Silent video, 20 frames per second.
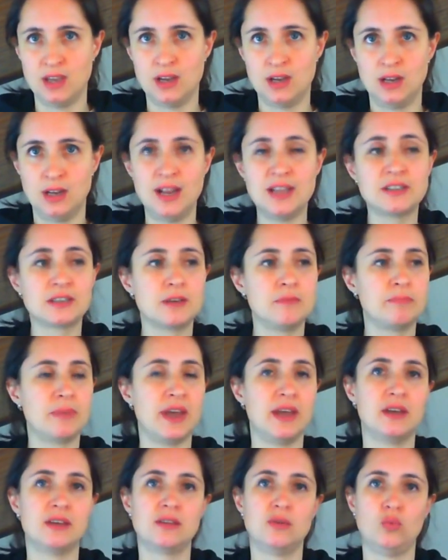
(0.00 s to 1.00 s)
Let's
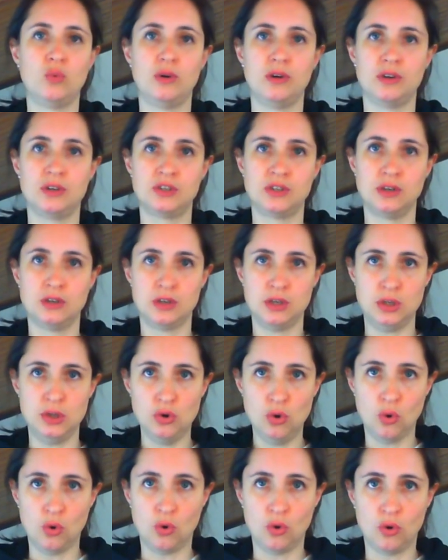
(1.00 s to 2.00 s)
compare the word
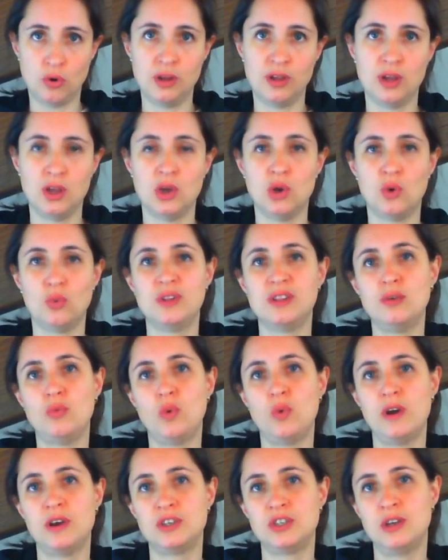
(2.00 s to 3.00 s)
your with the
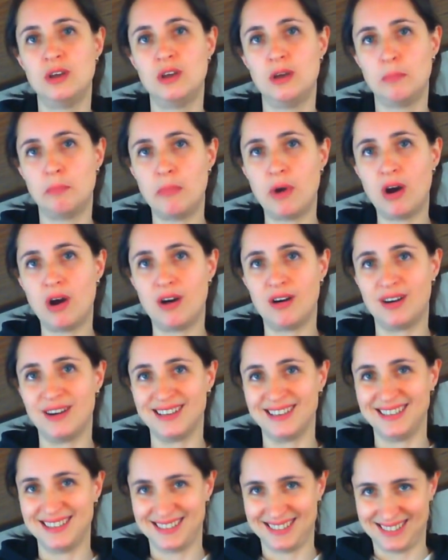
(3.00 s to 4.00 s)
word
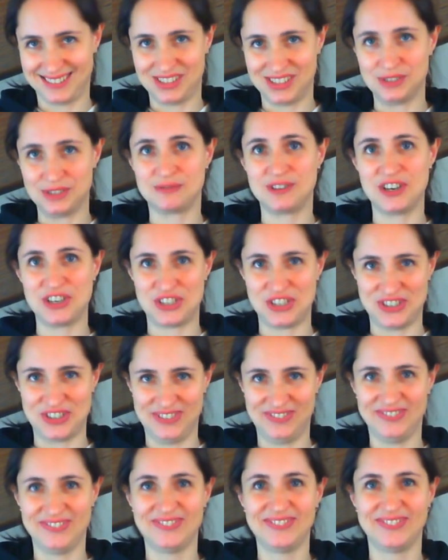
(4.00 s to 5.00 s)
my in
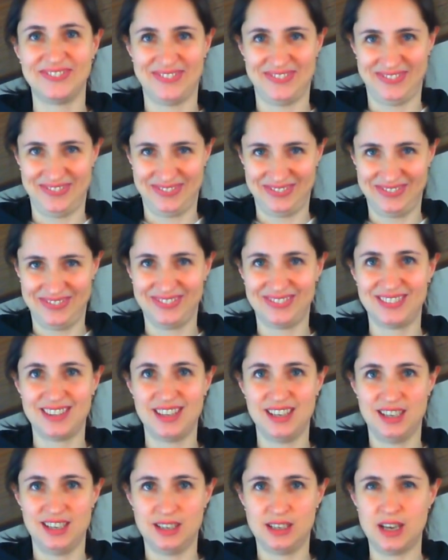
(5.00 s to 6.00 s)
Russian.
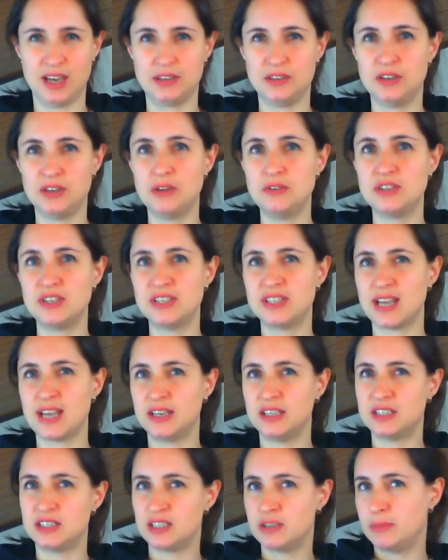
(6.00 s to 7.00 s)
Can you notice any
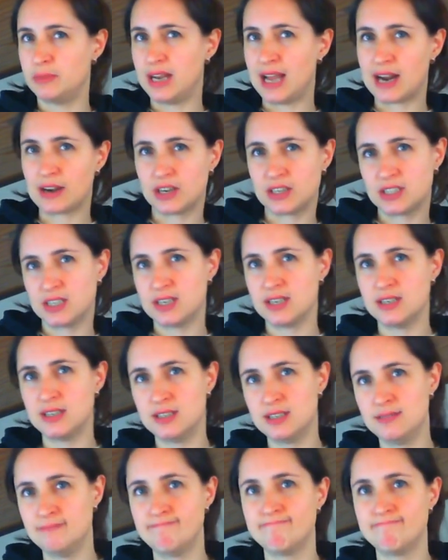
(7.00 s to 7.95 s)
similarities?